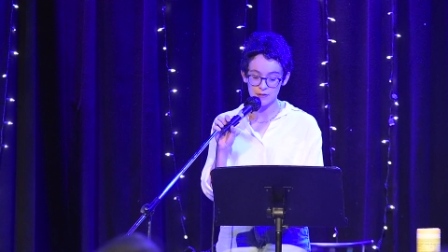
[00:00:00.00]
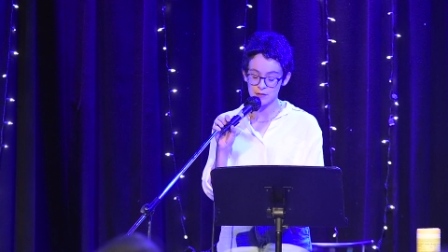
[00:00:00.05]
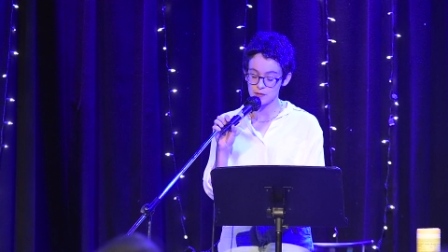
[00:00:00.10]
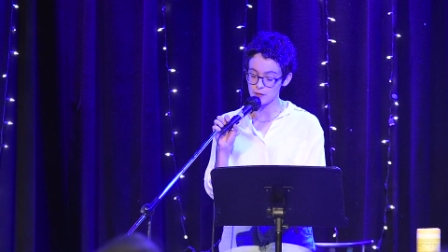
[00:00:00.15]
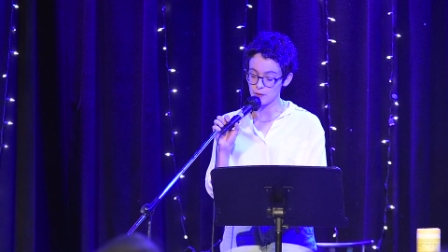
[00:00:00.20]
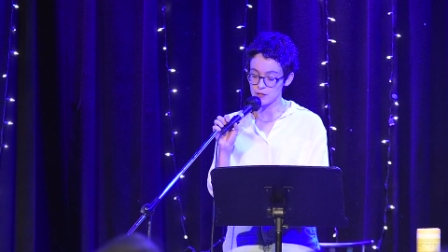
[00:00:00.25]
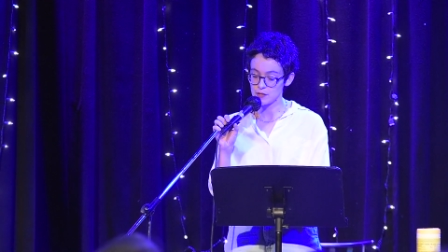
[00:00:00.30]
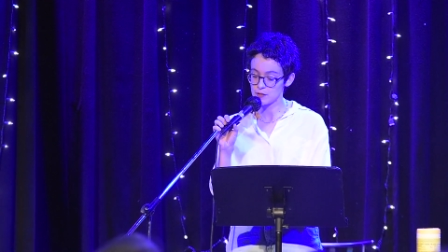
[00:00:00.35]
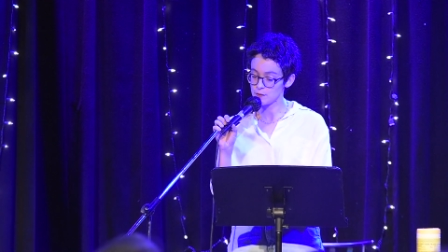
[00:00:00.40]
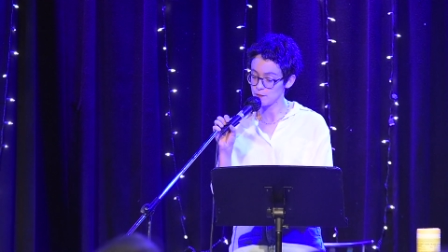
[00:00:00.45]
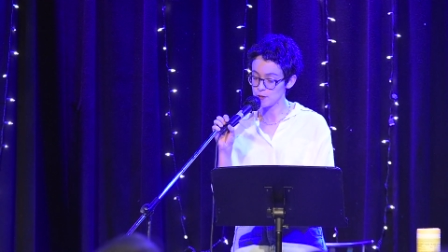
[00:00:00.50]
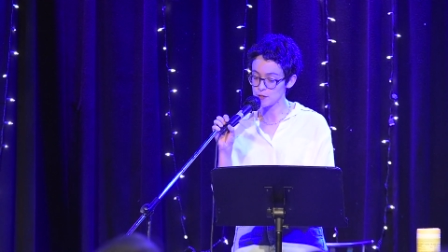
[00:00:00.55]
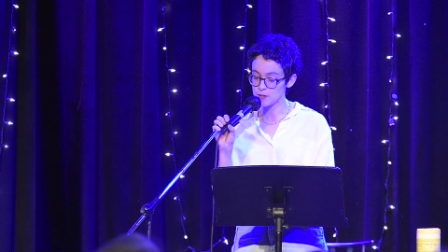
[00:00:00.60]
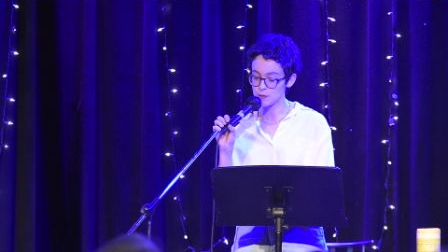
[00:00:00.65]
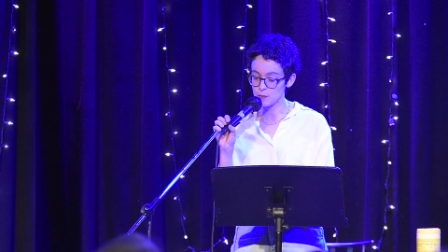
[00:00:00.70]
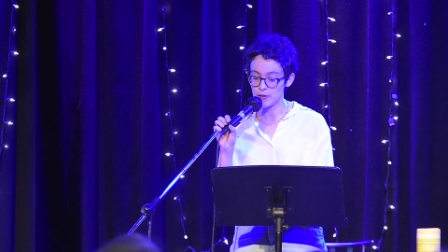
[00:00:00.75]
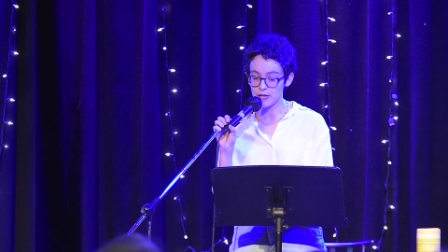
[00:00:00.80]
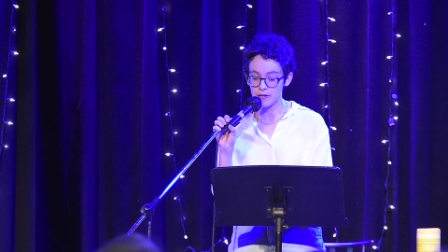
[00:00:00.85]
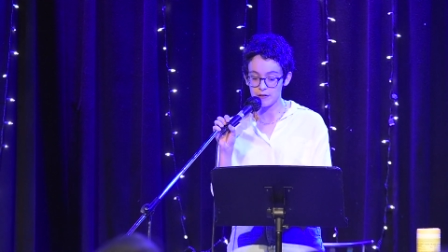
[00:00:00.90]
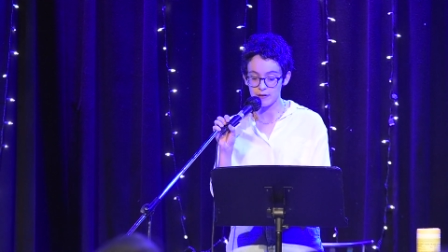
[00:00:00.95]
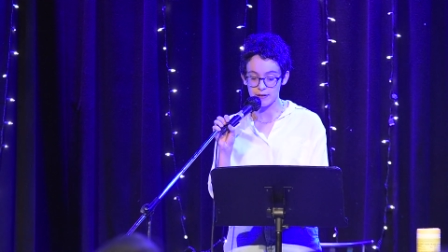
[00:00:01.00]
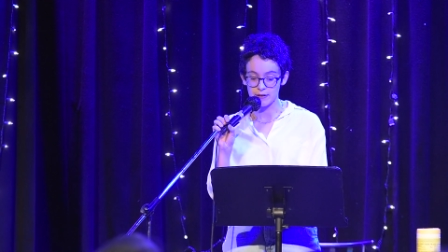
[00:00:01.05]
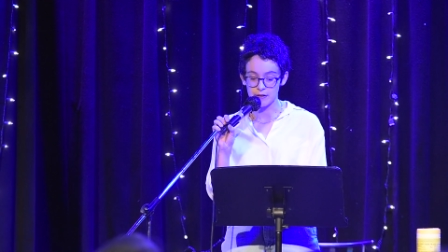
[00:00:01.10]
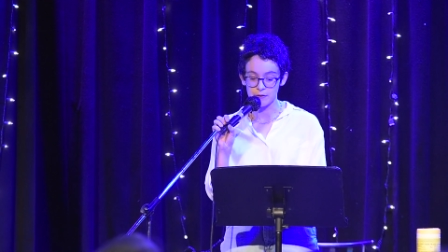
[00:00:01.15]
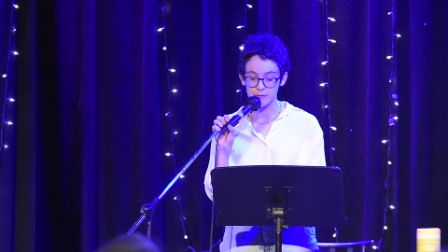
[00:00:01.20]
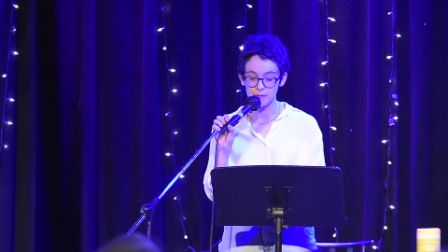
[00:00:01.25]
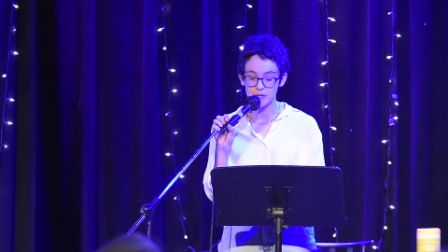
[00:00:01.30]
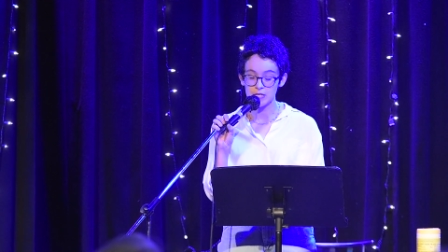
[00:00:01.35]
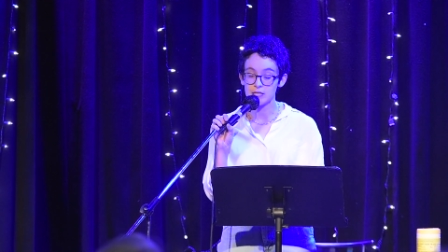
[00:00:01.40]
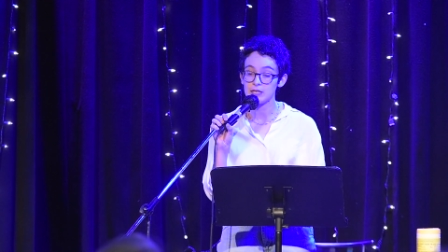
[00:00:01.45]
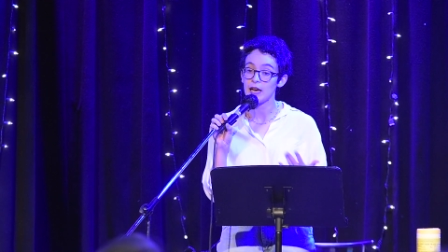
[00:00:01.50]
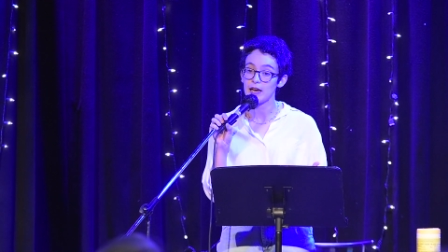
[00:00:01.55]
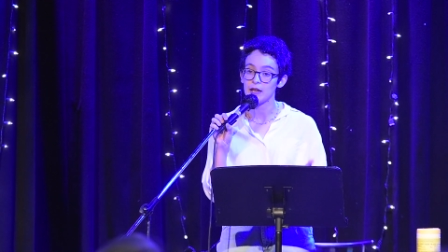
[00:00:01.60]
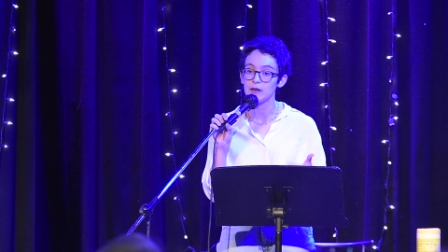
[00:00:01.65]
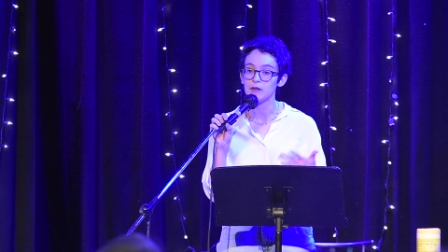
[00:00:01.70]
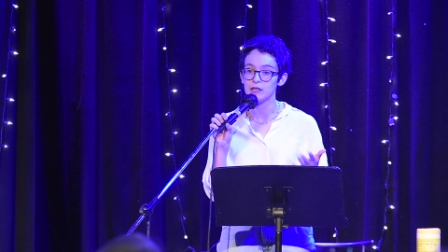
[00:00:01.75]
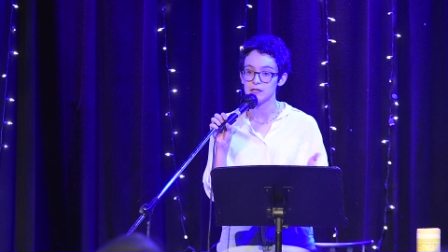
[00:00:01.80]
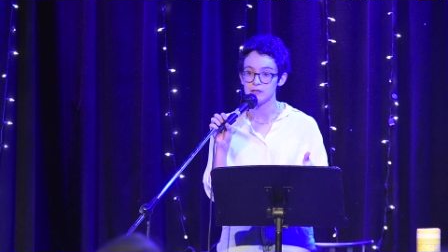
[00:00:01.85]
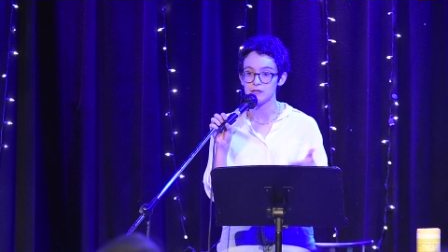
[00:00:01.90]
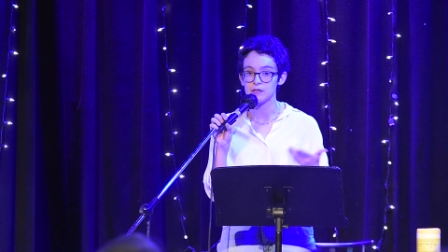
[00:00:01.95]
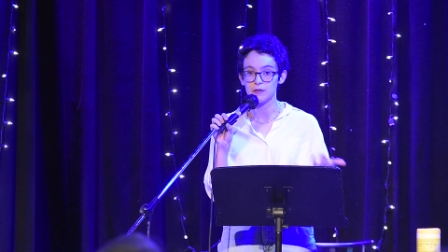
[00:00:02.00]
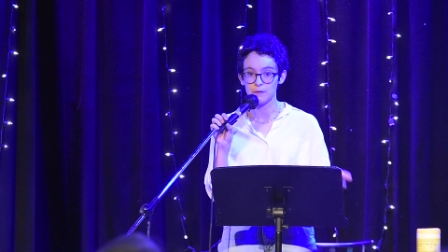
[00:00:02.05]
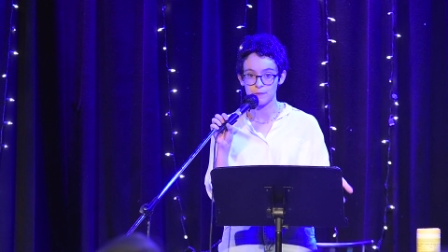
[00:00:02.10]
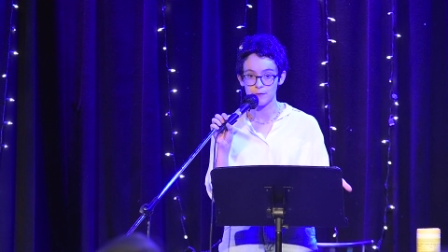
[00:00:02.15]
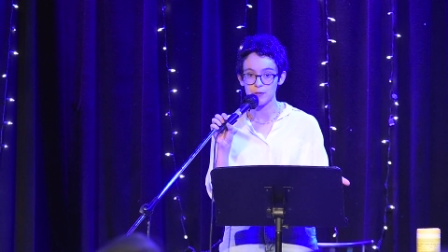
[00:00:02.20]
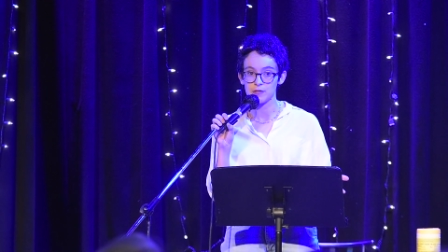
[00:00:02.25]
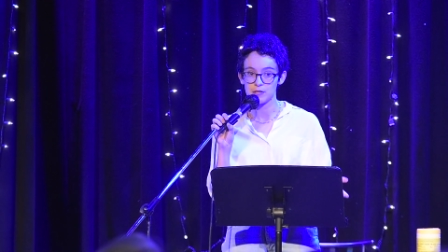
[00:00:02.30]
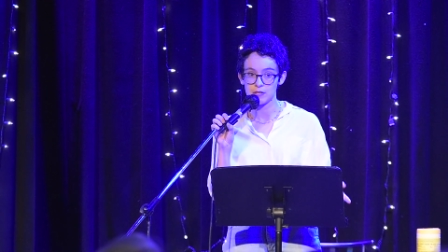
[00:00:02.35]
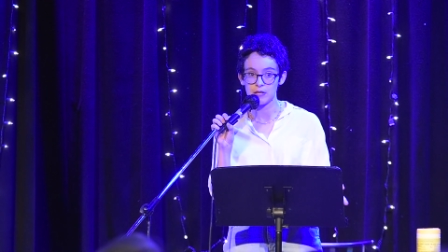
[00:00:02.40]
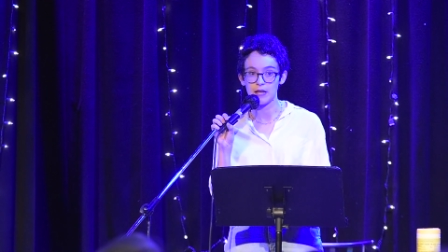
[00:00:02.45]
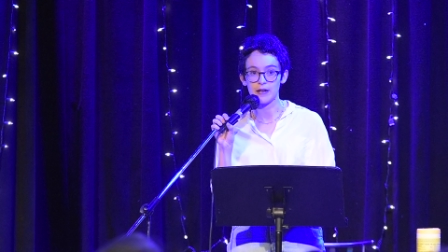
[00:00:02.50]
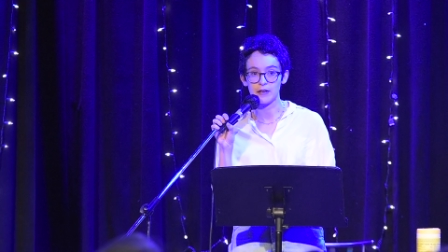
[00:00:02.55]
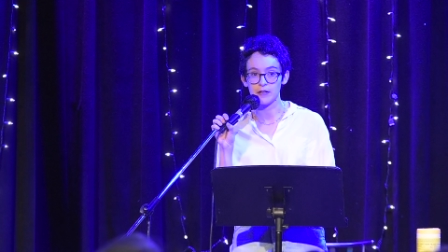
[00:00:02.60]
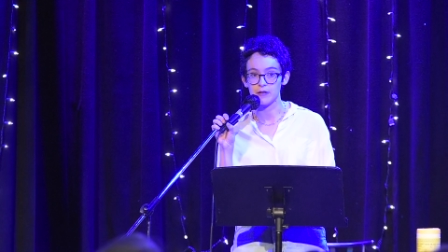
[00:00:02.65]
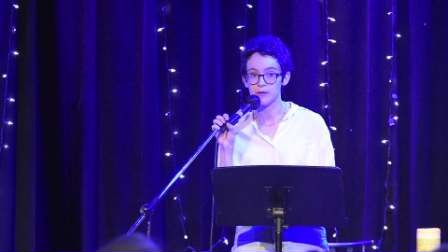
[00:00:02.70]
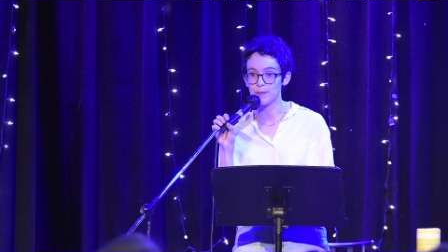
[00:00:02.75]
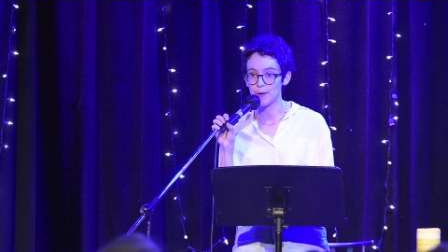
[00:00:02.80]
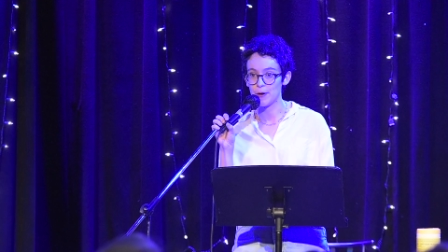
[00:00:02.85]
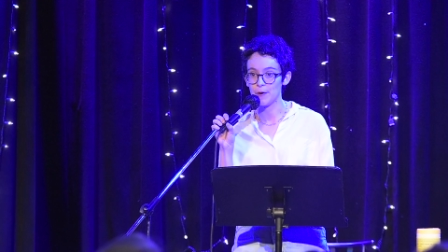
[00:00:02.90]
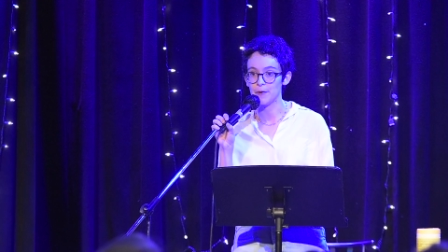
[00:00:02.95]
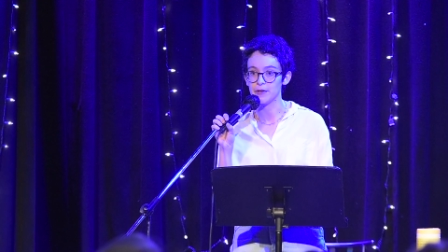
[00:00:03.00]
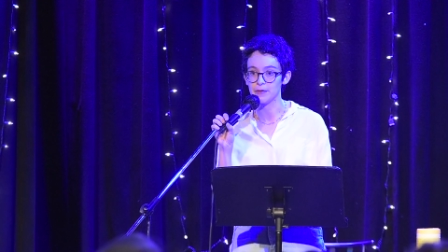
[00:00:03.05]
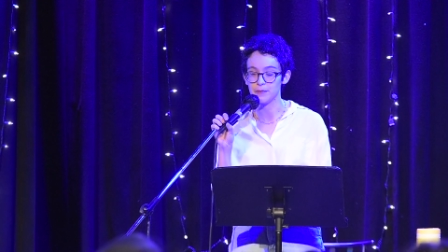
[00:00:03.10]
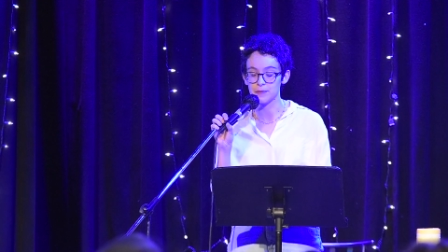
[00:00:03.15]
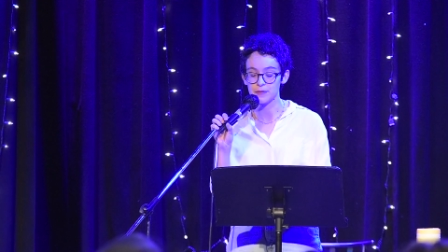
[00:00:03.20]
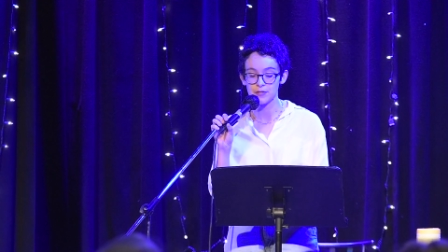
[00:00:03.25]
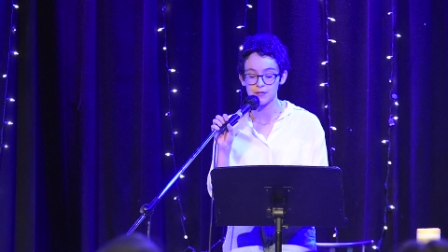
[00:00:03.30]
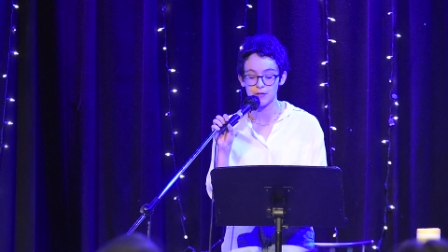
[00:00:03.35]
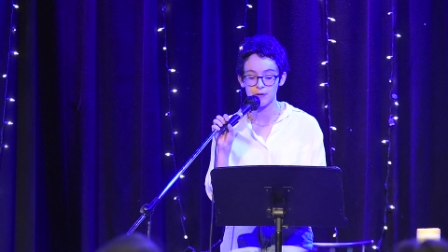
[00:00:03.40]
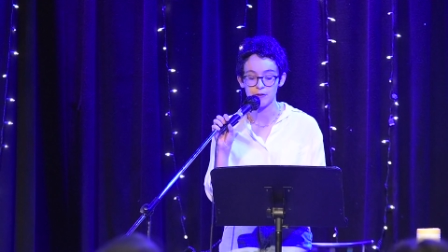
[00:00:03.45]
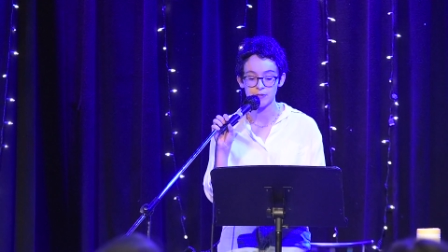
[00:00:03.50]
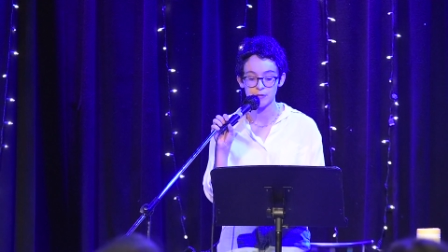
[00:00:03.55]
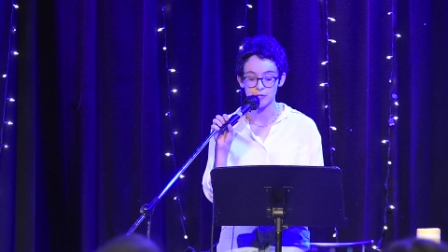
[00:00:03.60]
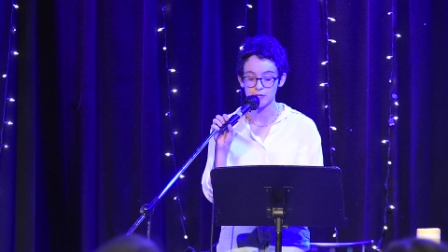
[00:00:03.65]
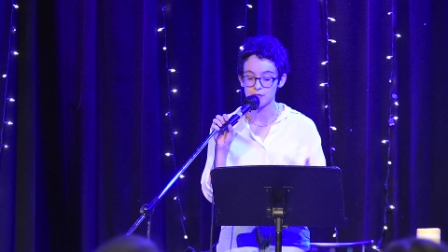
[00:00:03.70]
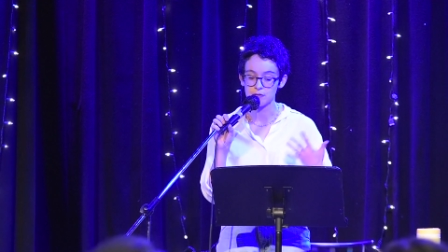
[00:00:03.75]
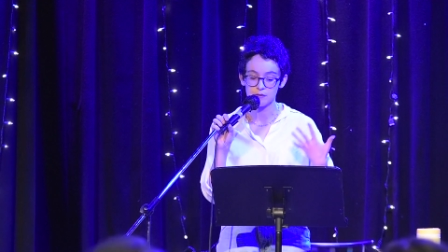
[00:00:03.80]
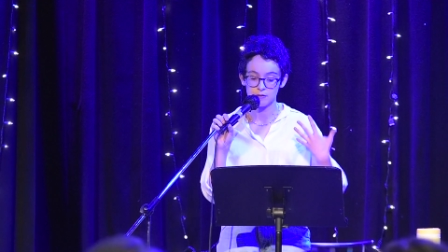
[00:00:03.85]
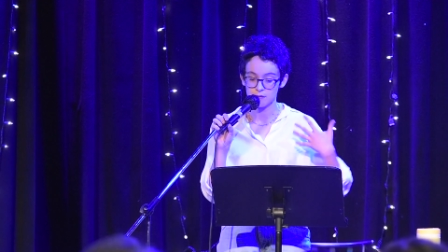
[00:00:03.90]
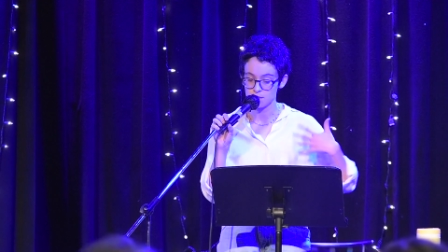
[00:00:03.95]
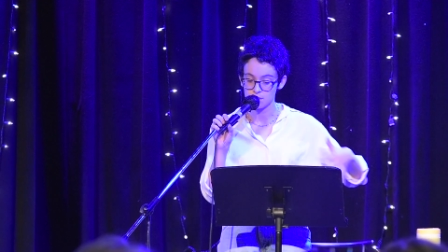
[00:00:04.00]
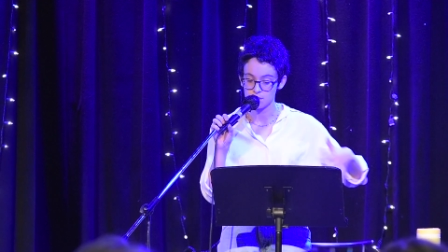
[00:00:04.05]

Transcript: So this first one, um, the title is the first line of the poem, so I'll just